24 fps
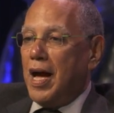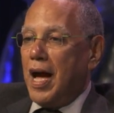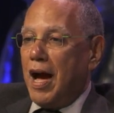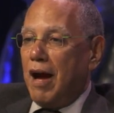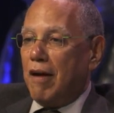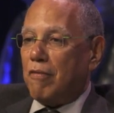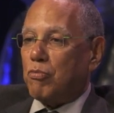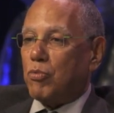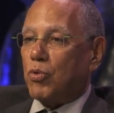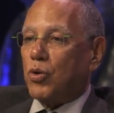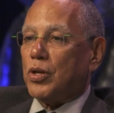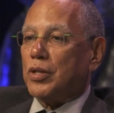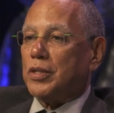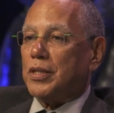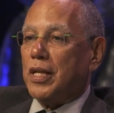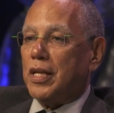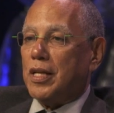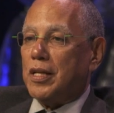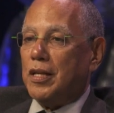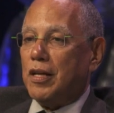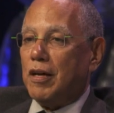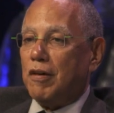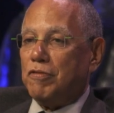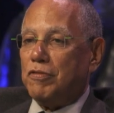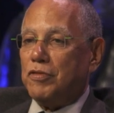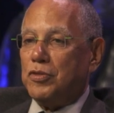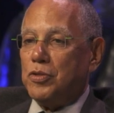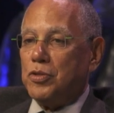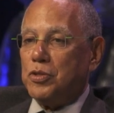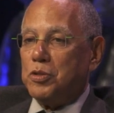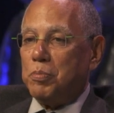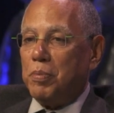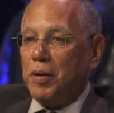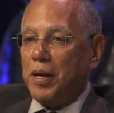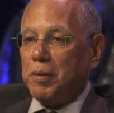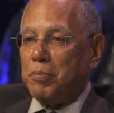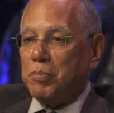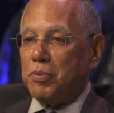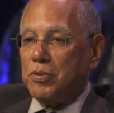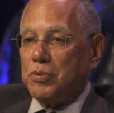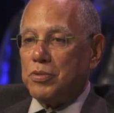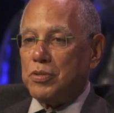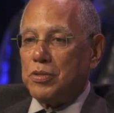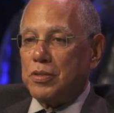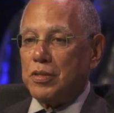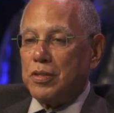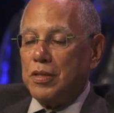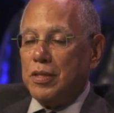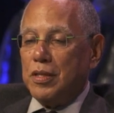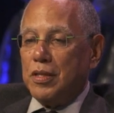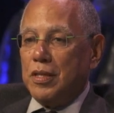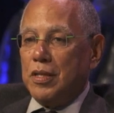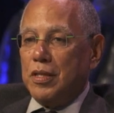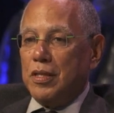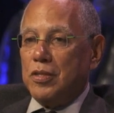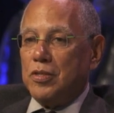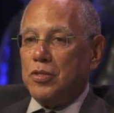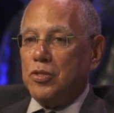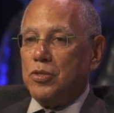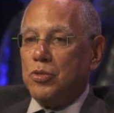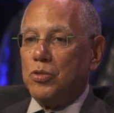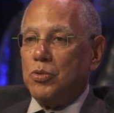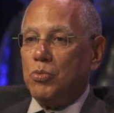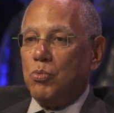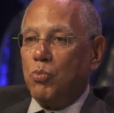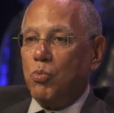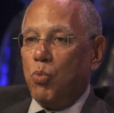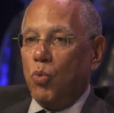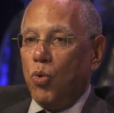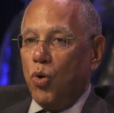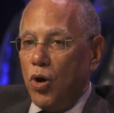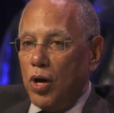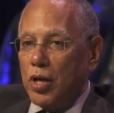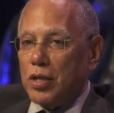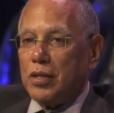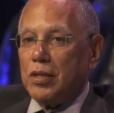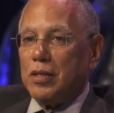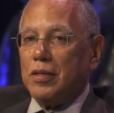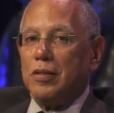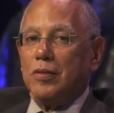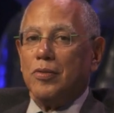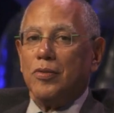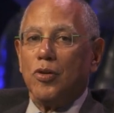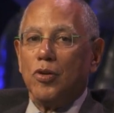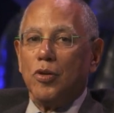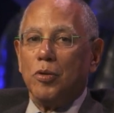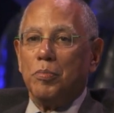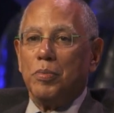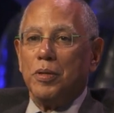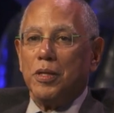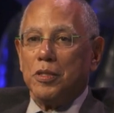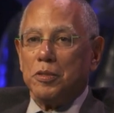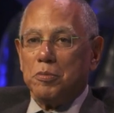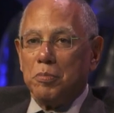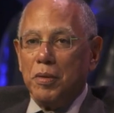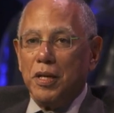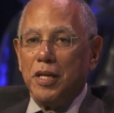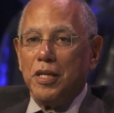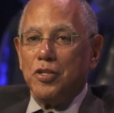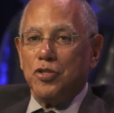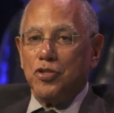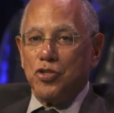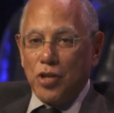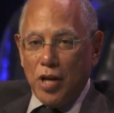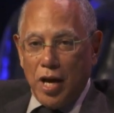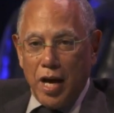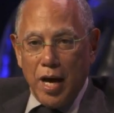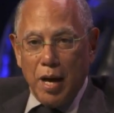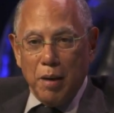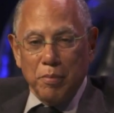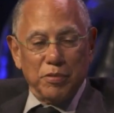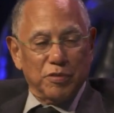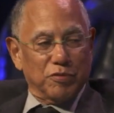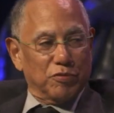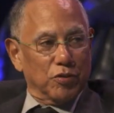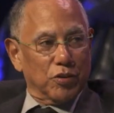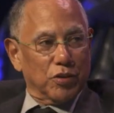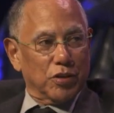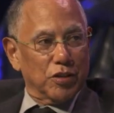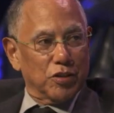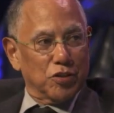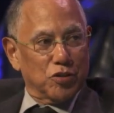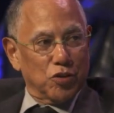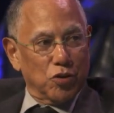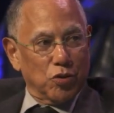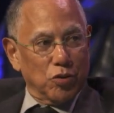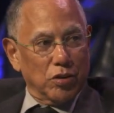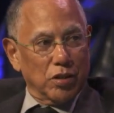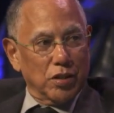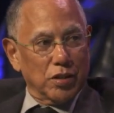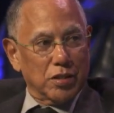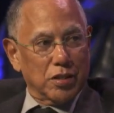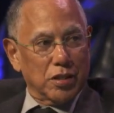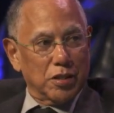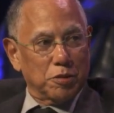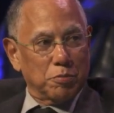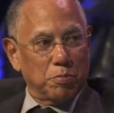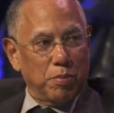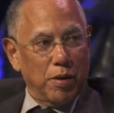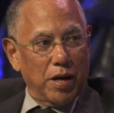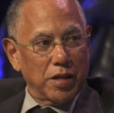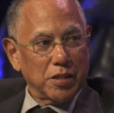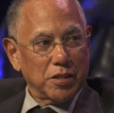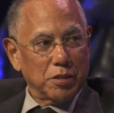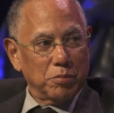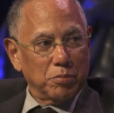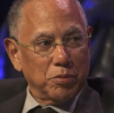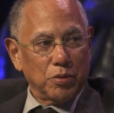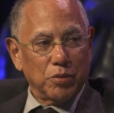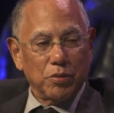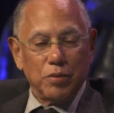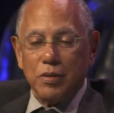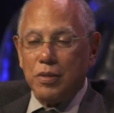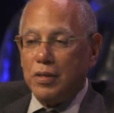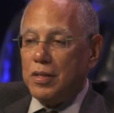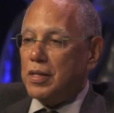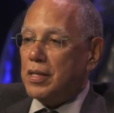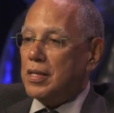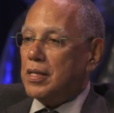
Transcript: I've worked at enough newspapers to want there to be as many jobs for good journalists as possible.